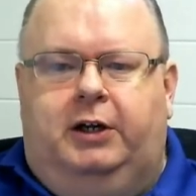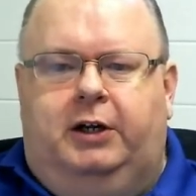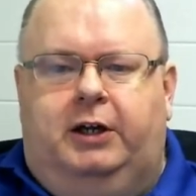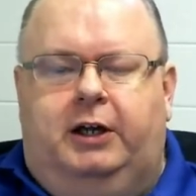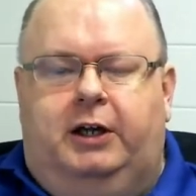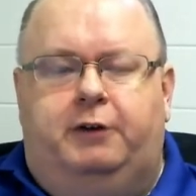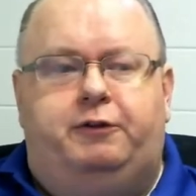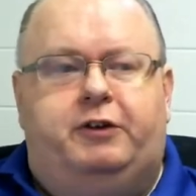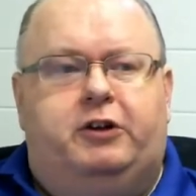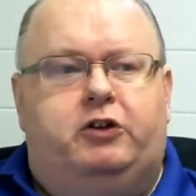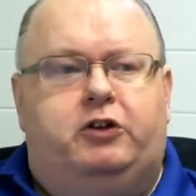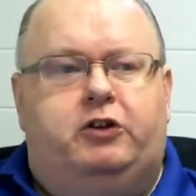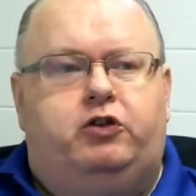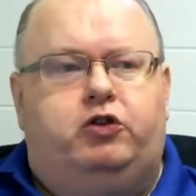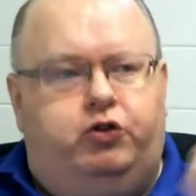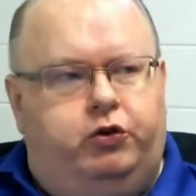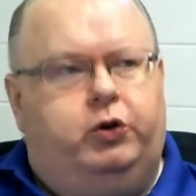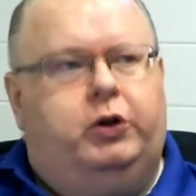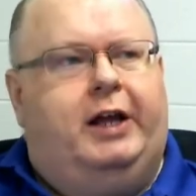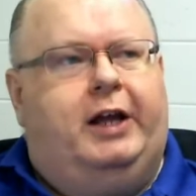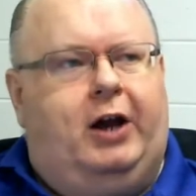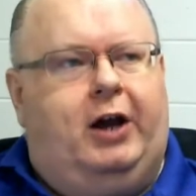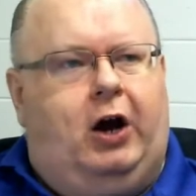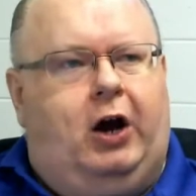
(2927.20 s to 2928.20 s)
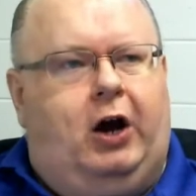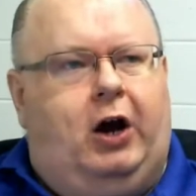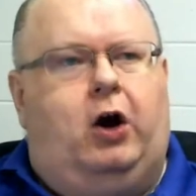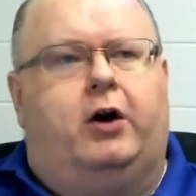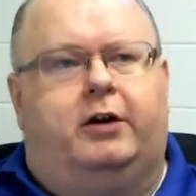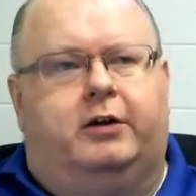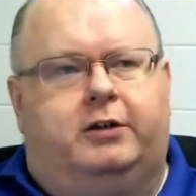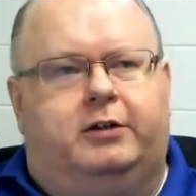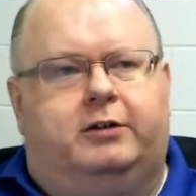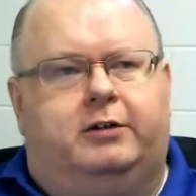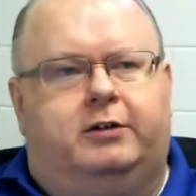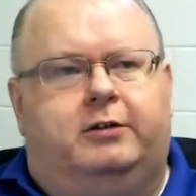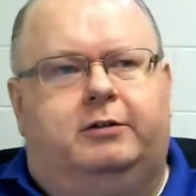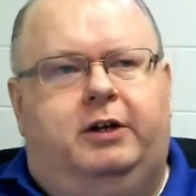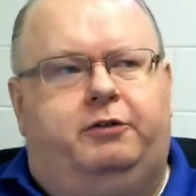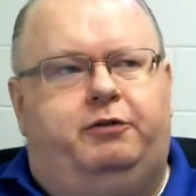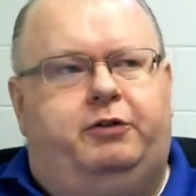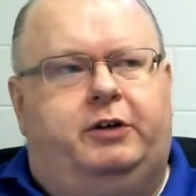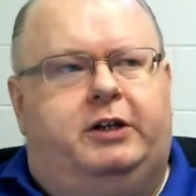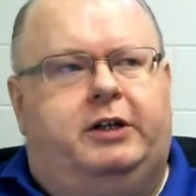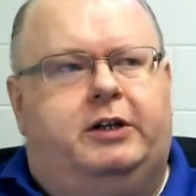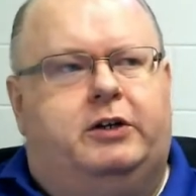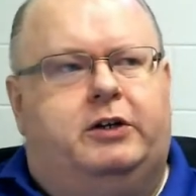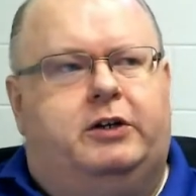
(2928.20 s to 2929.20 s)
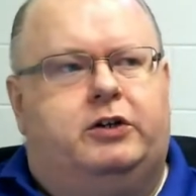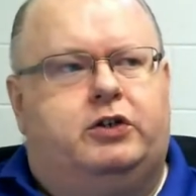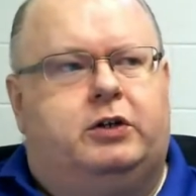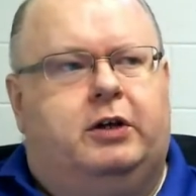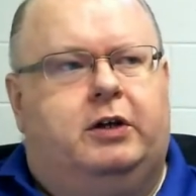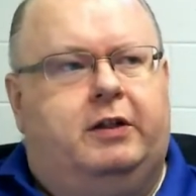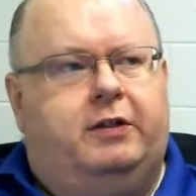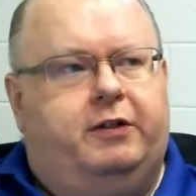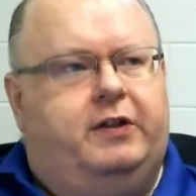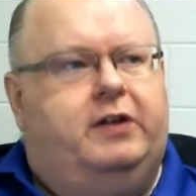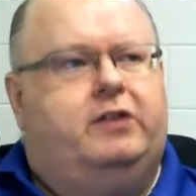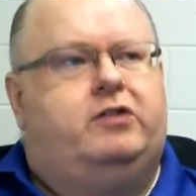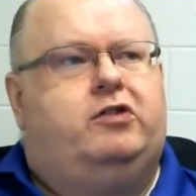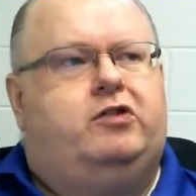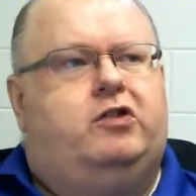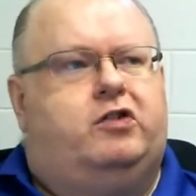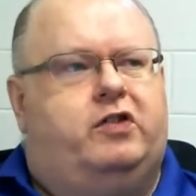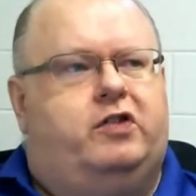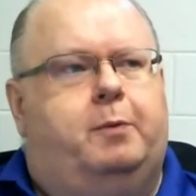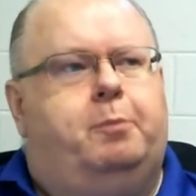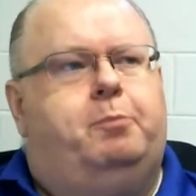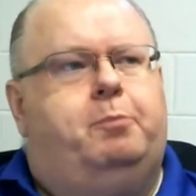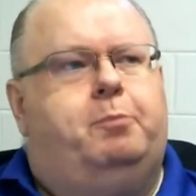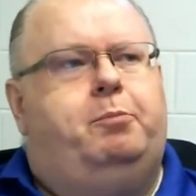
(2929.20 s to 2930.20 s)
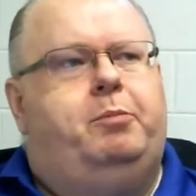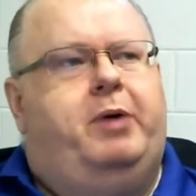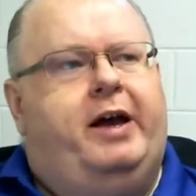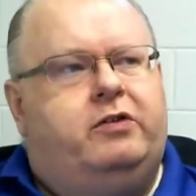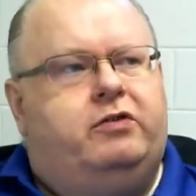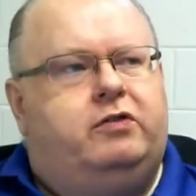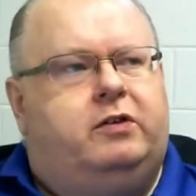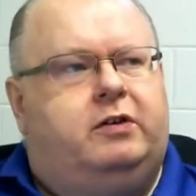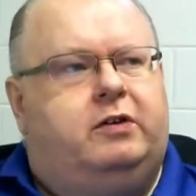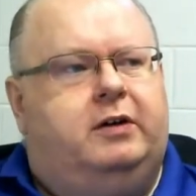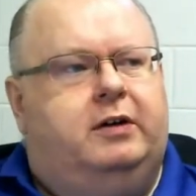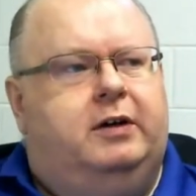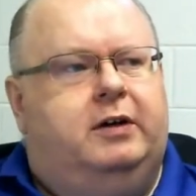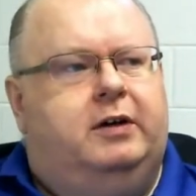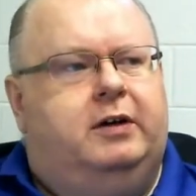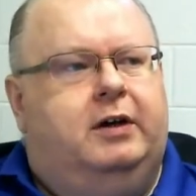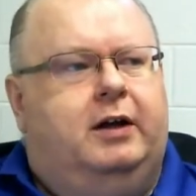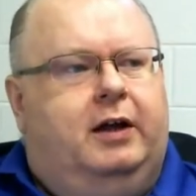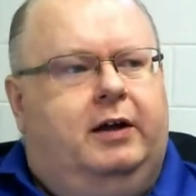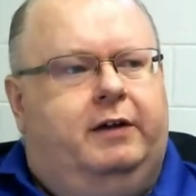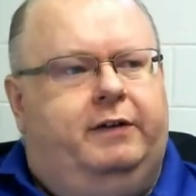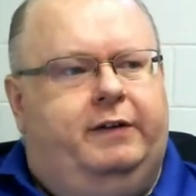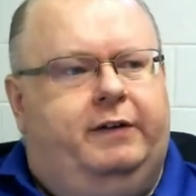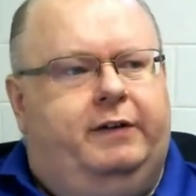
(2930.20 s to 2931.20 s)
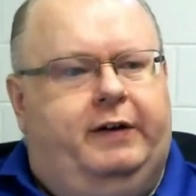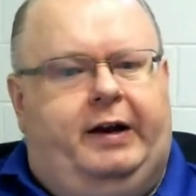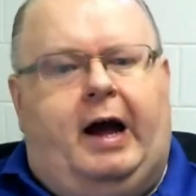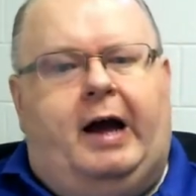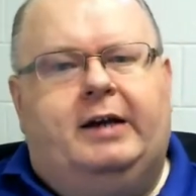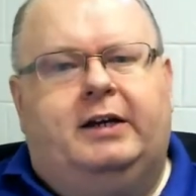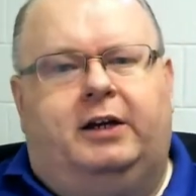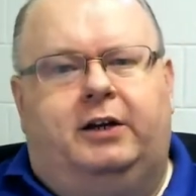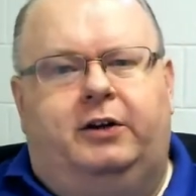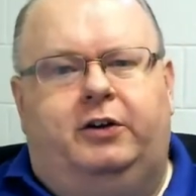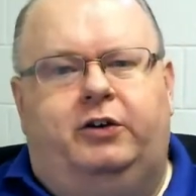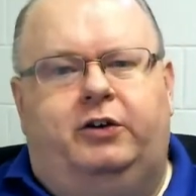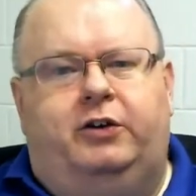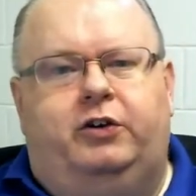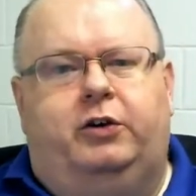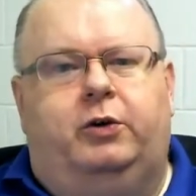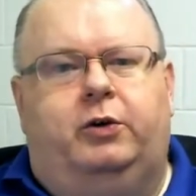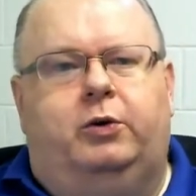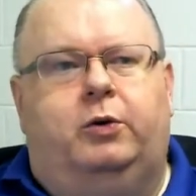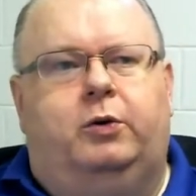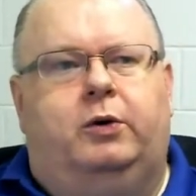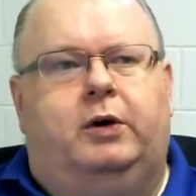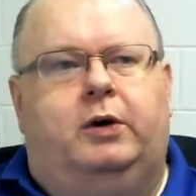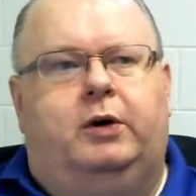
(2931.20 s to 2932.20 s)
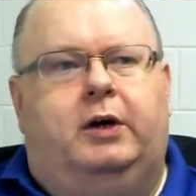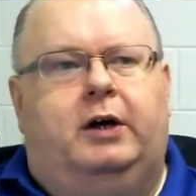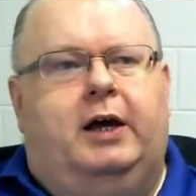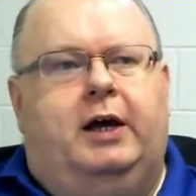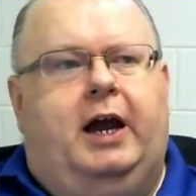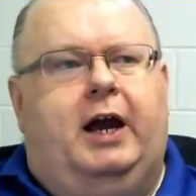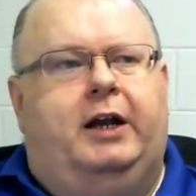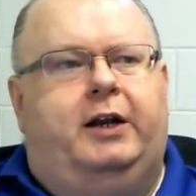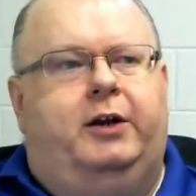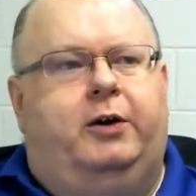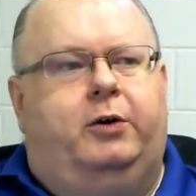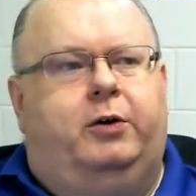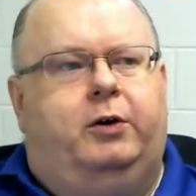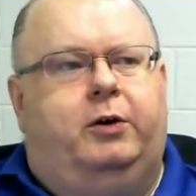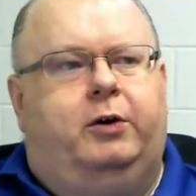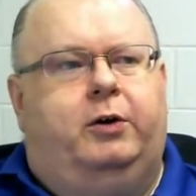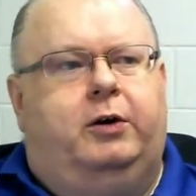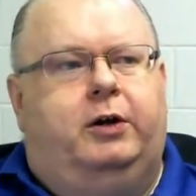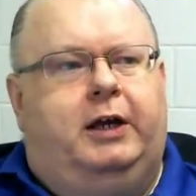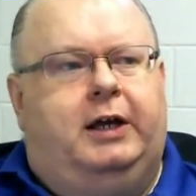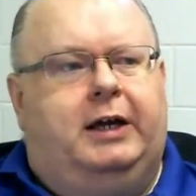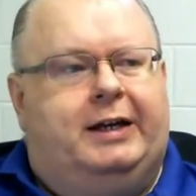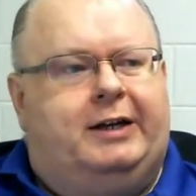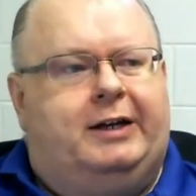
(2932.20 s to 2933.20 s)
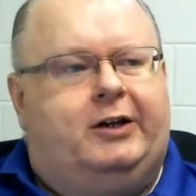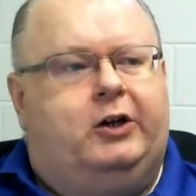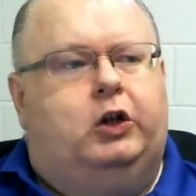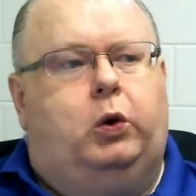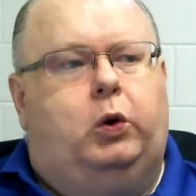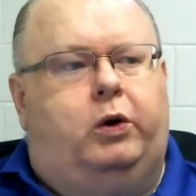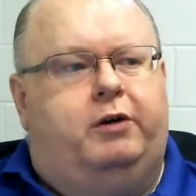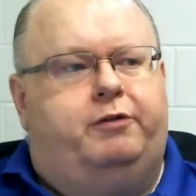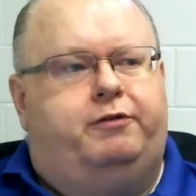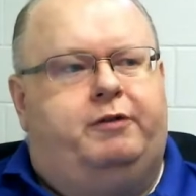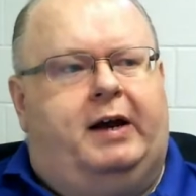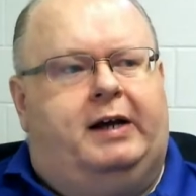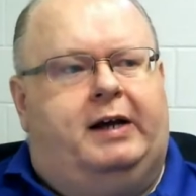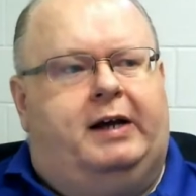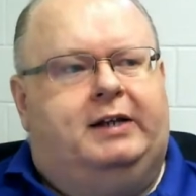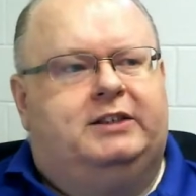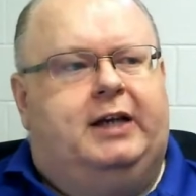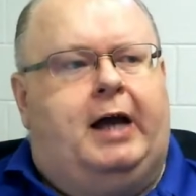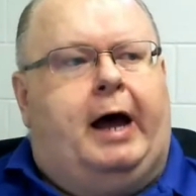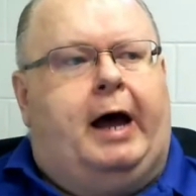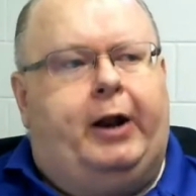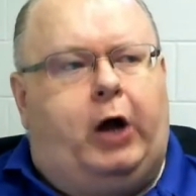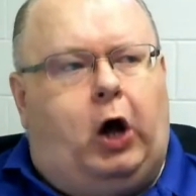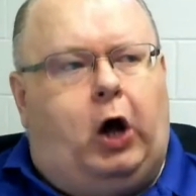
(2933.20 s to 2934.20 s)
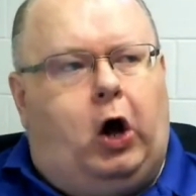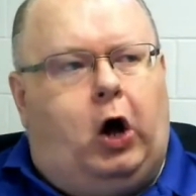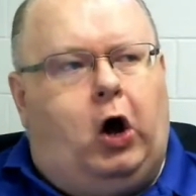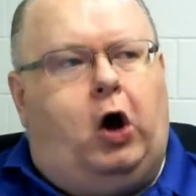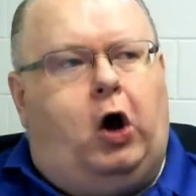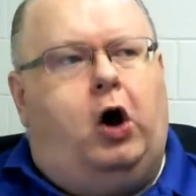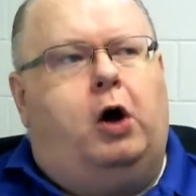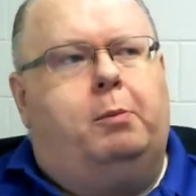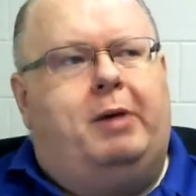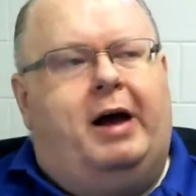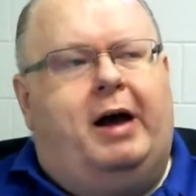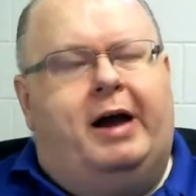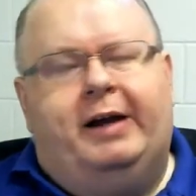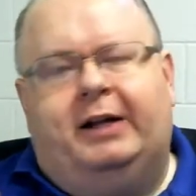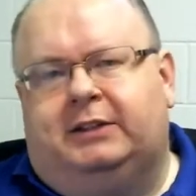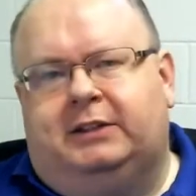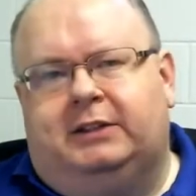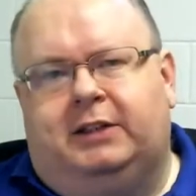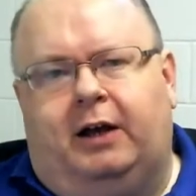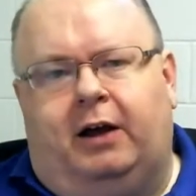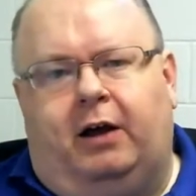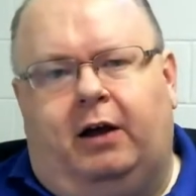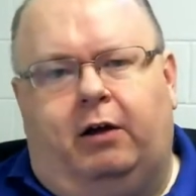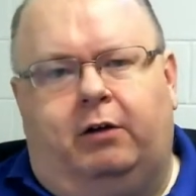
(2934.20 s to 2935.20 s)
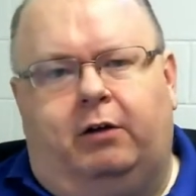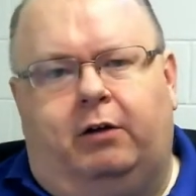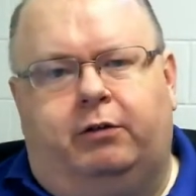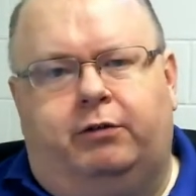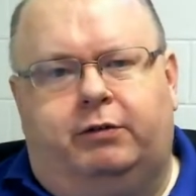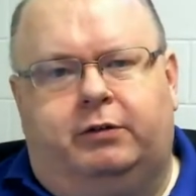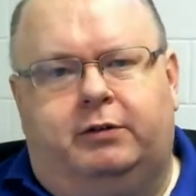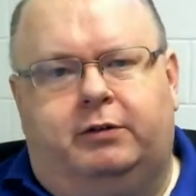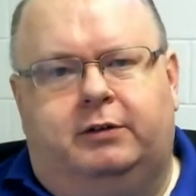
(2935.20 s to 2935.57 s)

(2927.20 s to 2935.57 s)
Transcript: if it's truly art, if it is, this is the best that I can do, and it glorifies God all by itself,